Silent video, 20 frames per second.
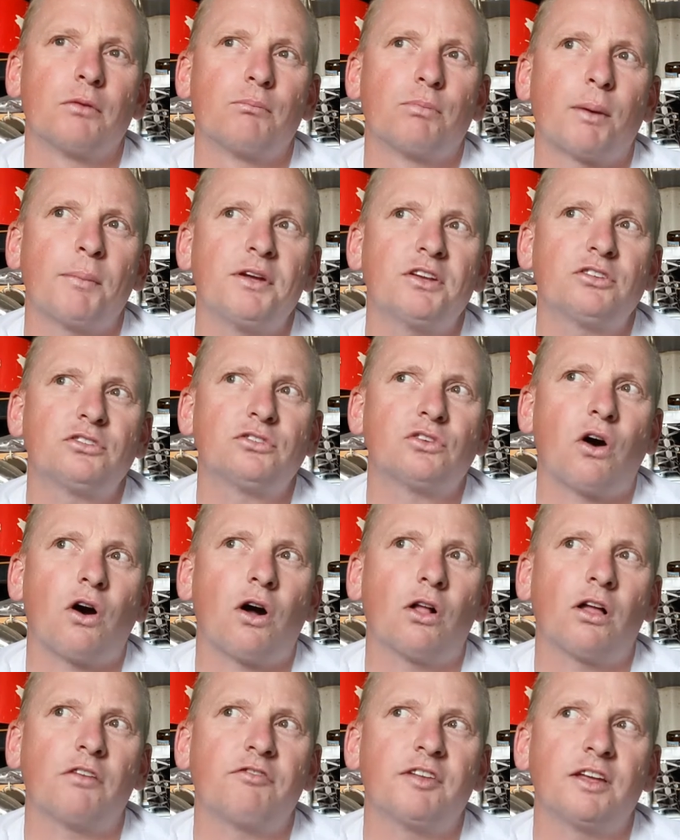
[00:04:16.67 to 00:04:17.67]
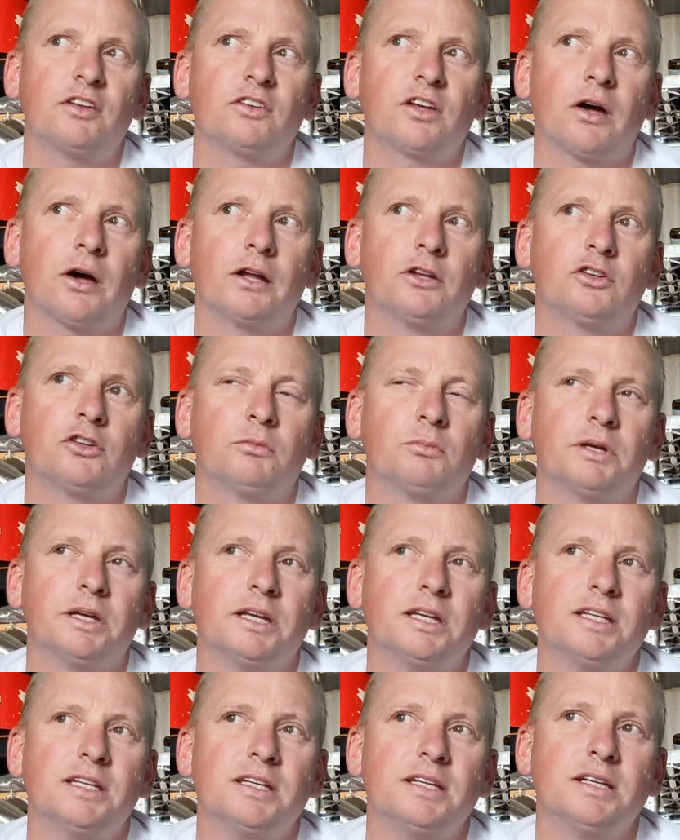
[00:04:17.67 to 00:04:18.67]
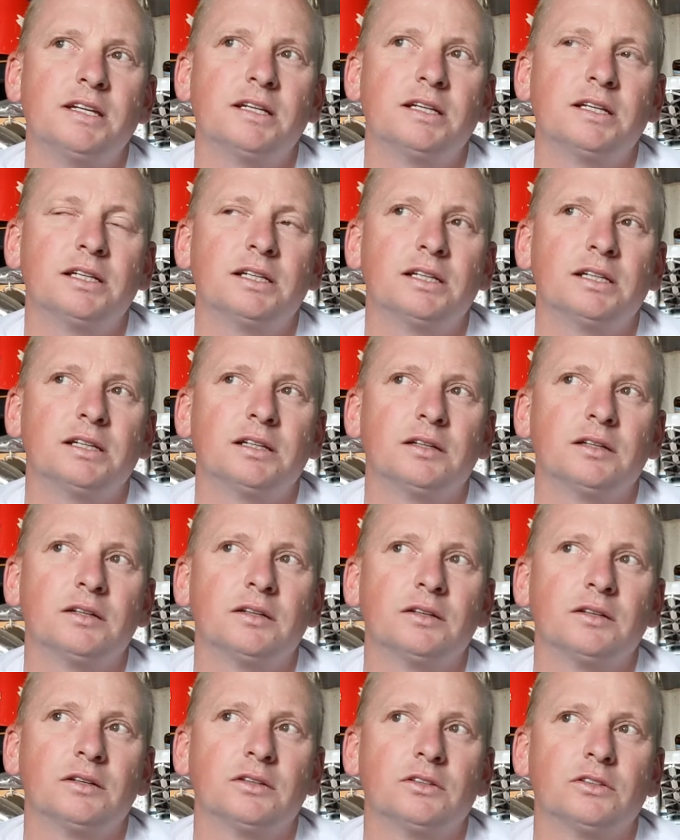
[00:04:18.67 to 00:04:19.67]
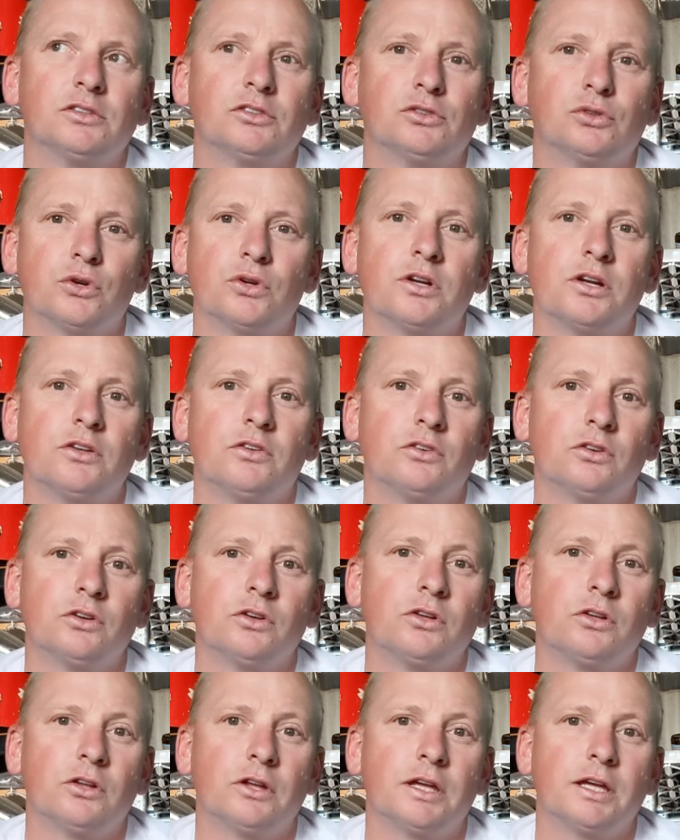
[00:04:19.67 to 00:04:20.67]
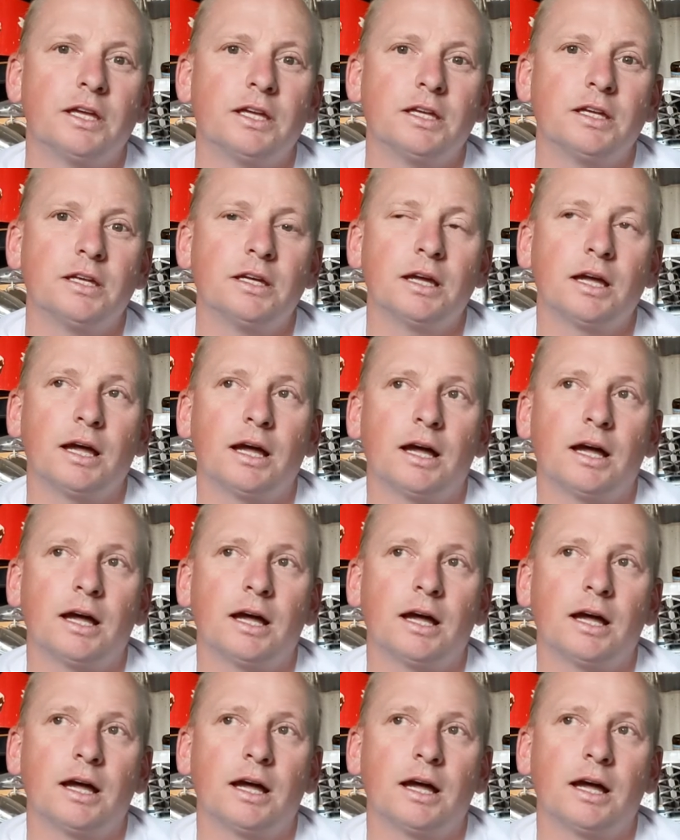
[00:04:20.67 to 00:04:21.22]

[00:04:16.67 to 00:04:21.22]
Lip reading: probably a style I think is going to be suited to the